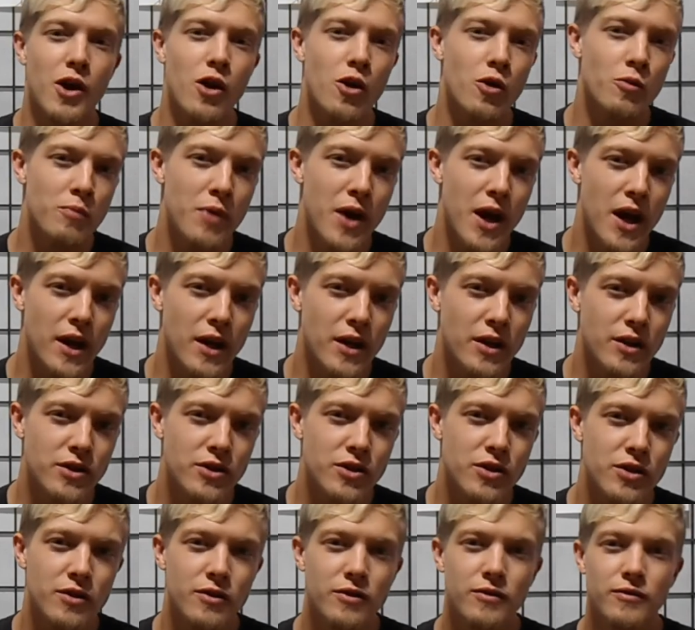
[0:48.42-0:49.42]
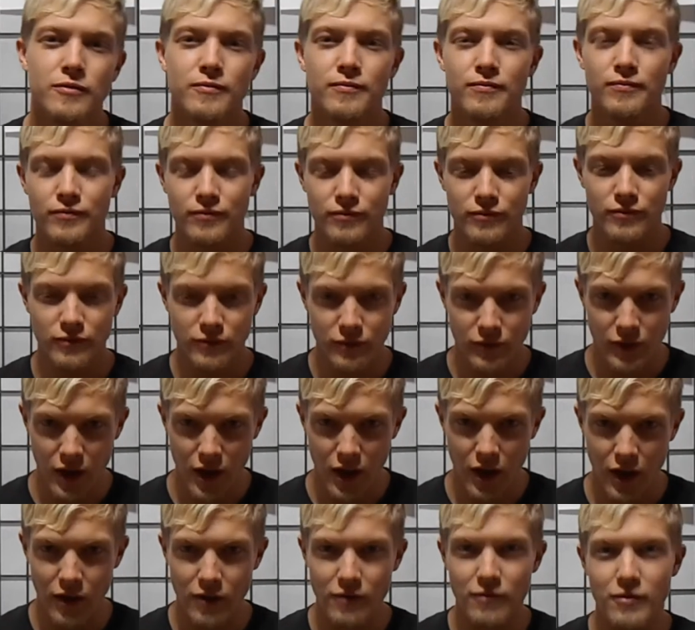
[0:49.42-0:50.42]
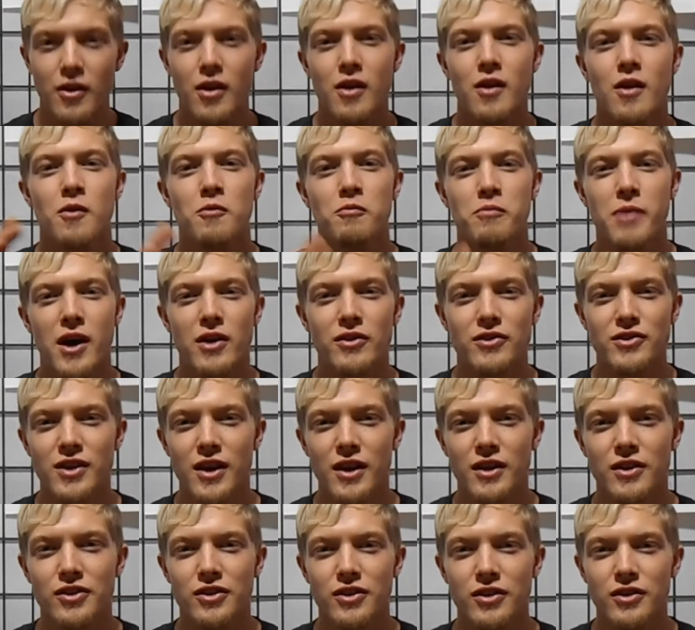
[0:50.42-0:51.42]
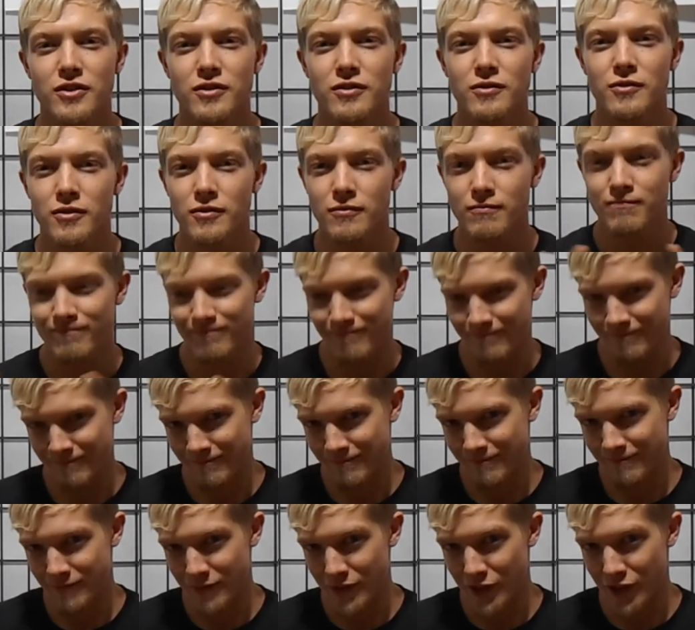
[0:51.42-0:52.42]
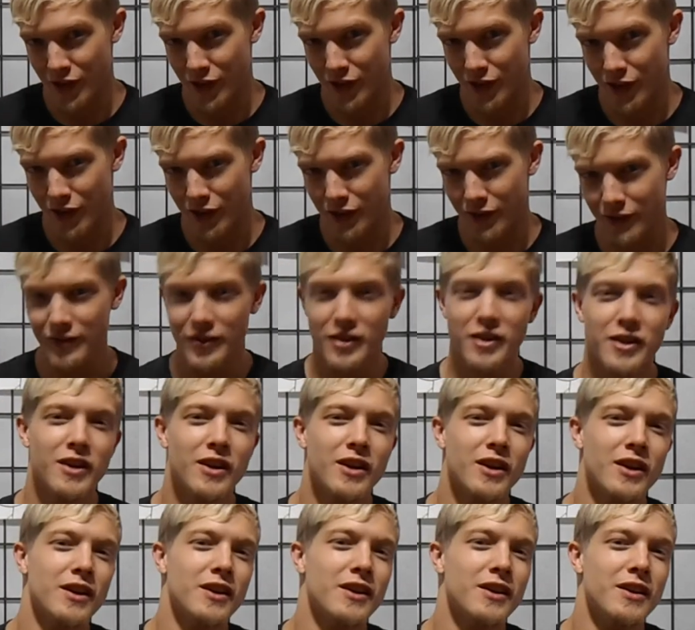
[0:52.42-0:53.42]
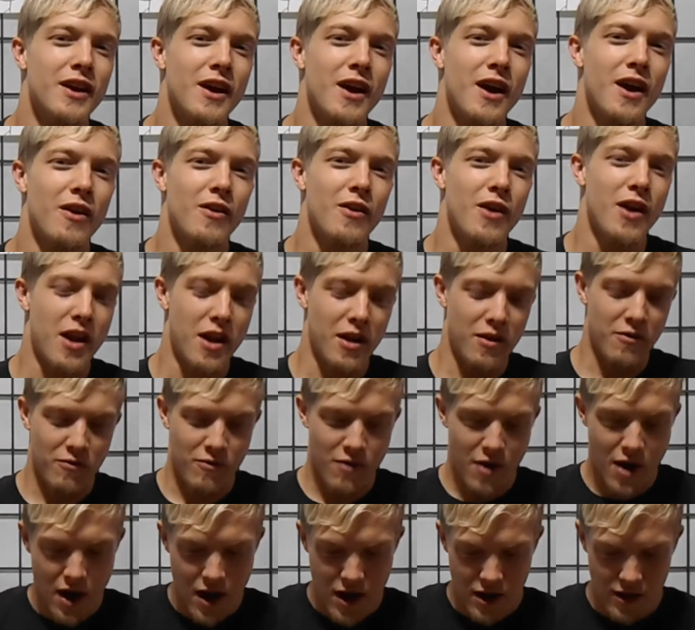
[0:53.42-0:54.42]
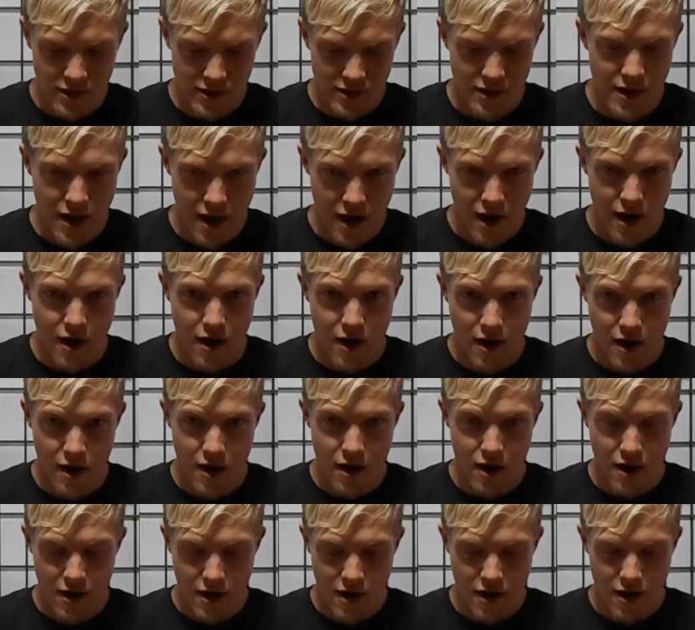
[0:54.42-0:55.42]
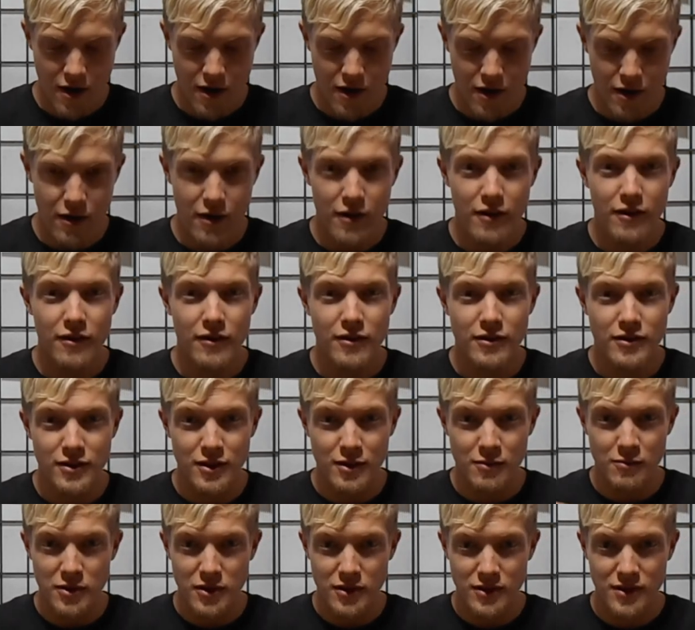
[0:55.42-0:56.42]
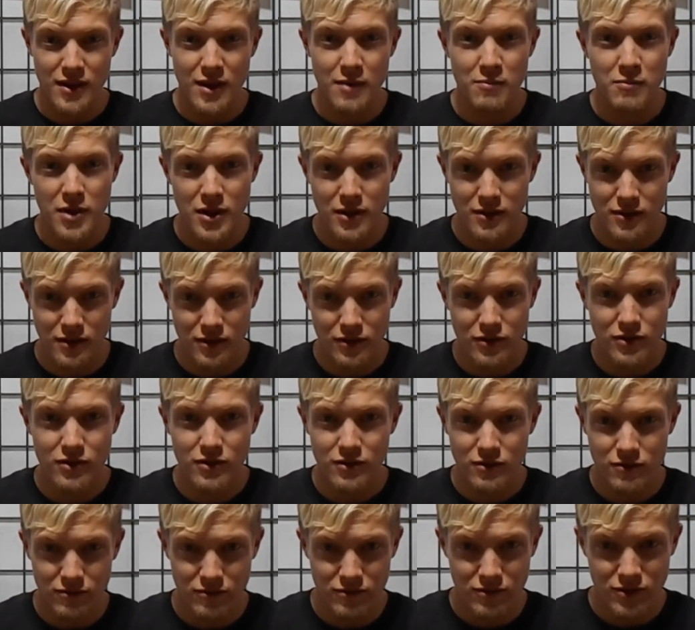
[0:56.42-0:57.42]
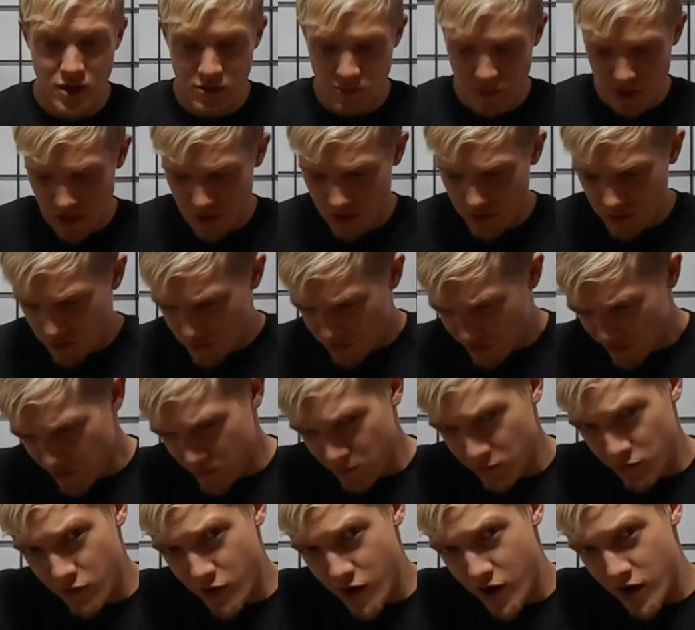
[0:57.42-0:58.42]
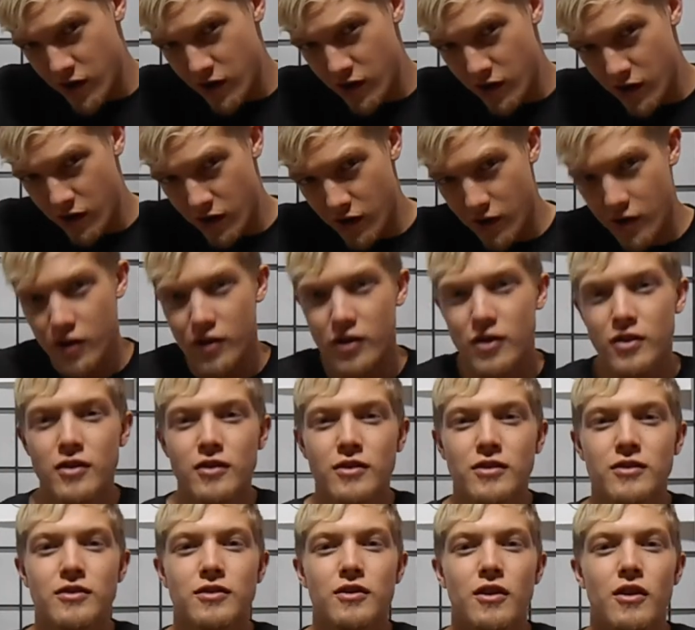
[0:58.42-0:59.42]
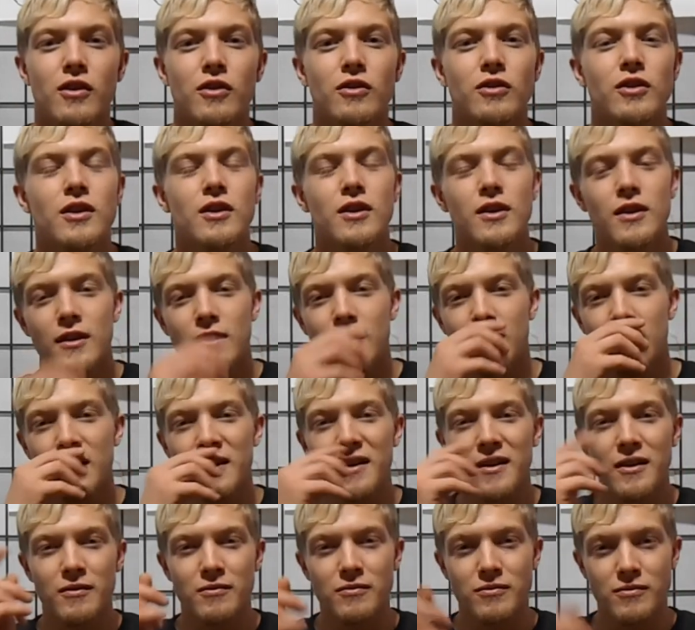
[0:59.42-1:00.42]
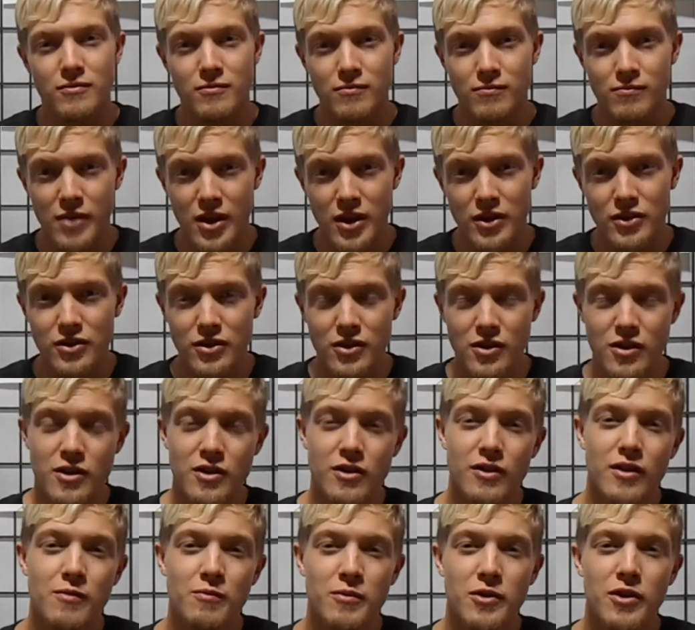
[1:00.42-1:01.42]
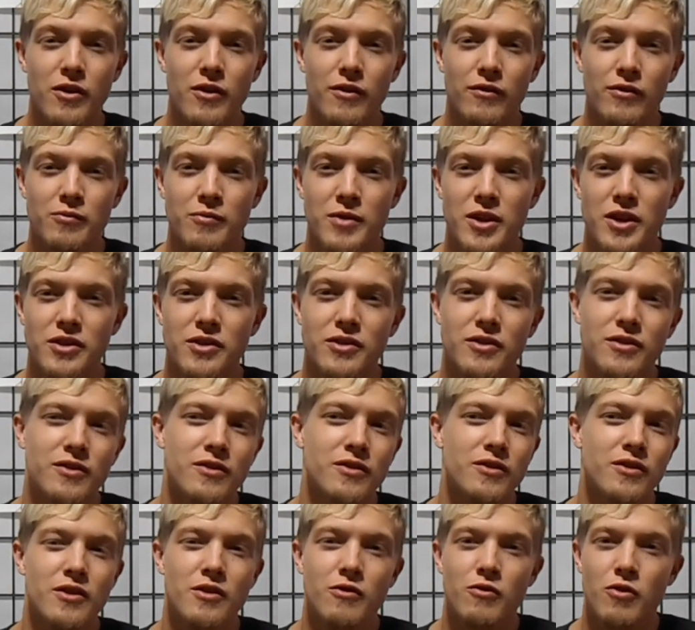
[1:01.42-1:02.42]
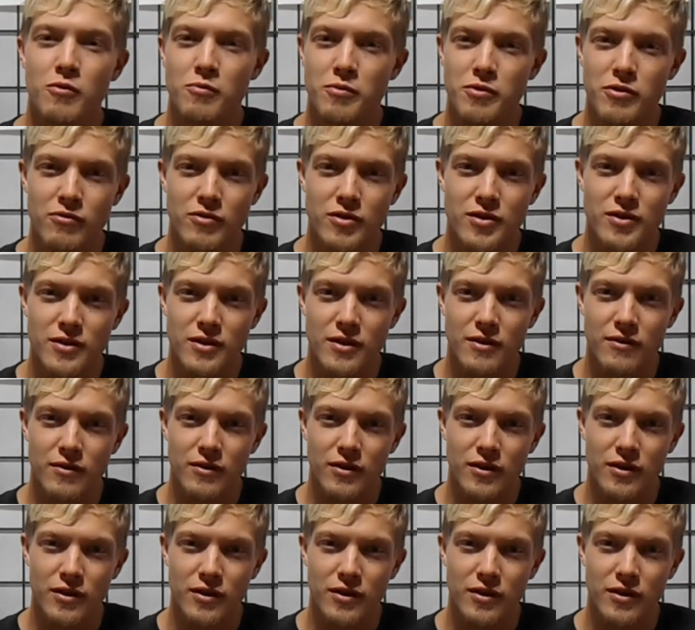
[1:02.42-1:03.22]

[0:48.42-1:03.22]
home page. Okay. About section. Okay. Now and right there there's gonna be a send message. Send message somewhere right here. So um, Make sure you give me your information or you won't be receiving